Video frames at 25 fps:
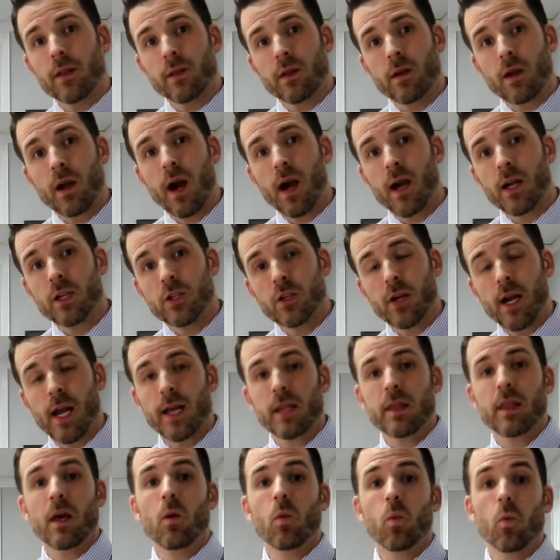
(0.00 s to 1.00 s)
in their
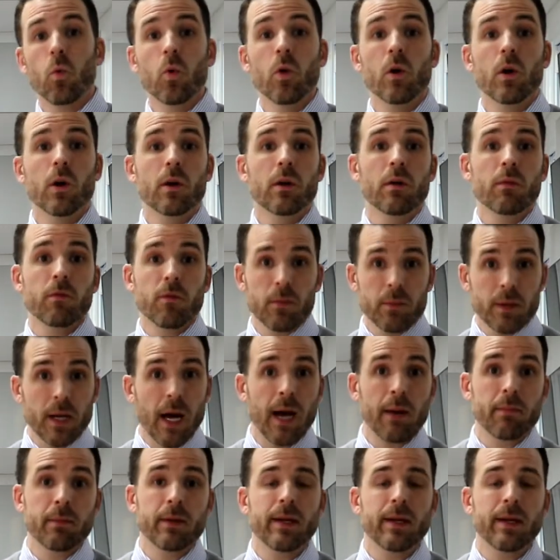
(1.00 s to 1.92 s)
contract that would from time